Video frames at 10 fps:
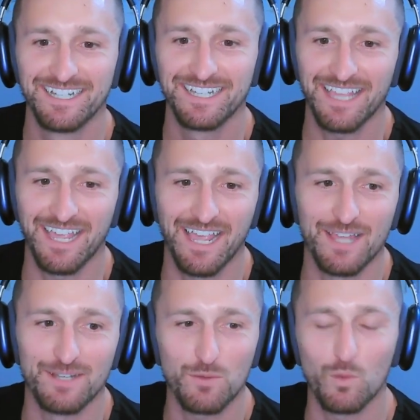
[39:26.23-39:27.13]

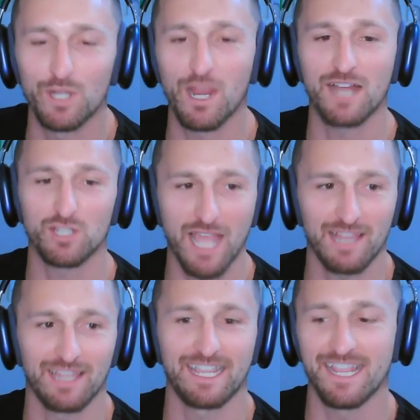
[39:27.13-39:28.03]
And when you're actually
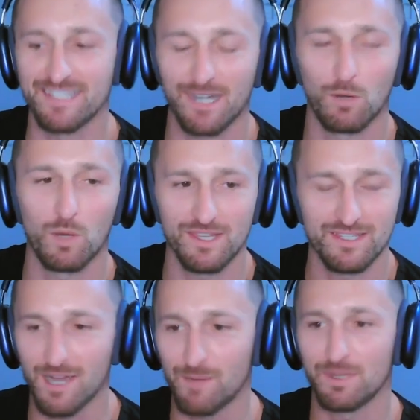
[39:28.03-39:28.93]
at like inside of one of these
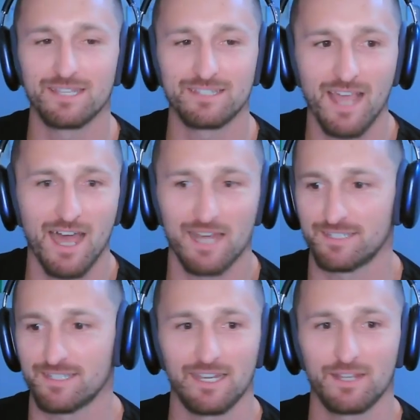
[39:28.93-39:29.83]
companies, God,
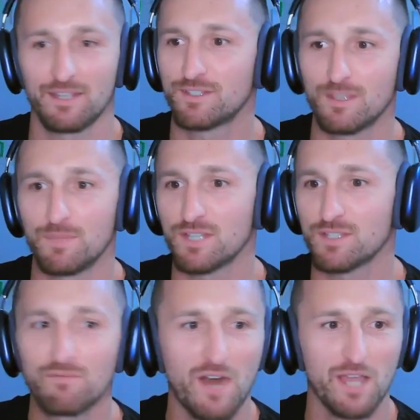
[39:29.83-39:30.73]
it's like something's
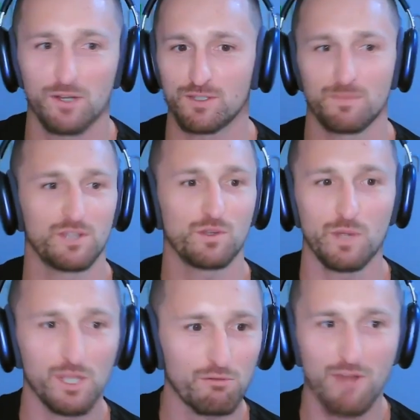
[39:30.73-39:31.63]
on fire, something's
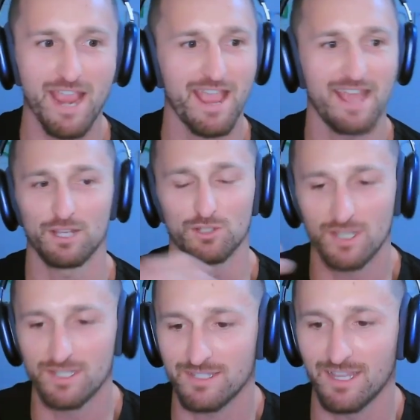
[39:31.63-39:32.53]
going great, and it's
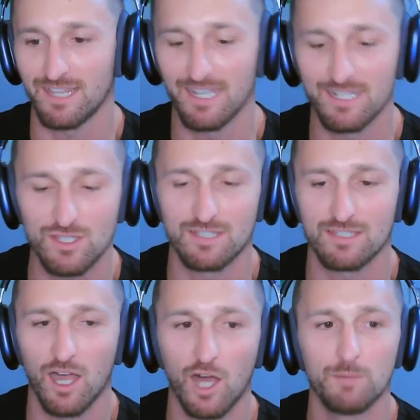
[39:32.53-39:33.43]
just like it's
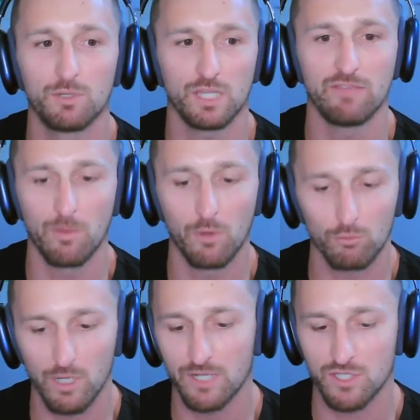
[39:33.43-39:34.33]
this unbelievable
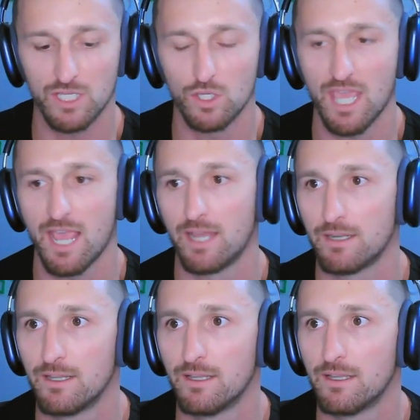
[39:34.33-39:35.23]
rush that you can't
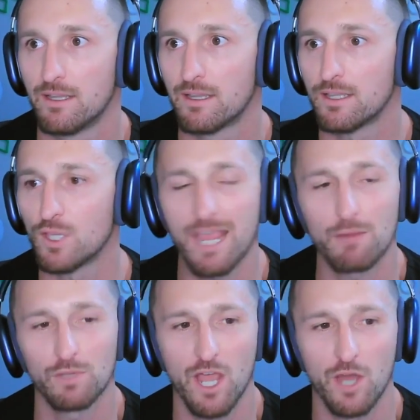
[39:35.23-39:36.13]

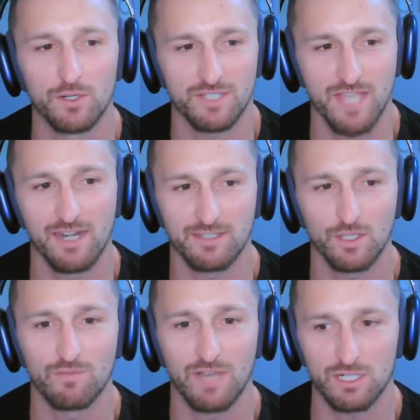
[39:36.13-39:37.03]
really understand
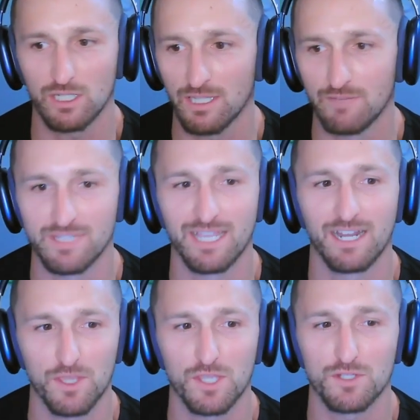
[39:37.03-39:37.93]
until you've actually lived it. And
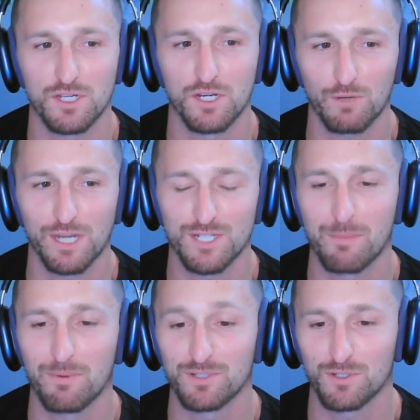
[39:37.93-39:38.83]
I think you just did a great
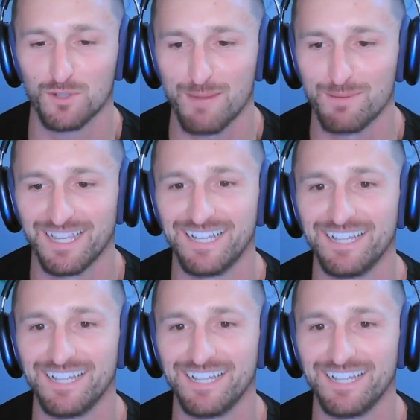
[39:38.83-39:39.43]
job of describing that.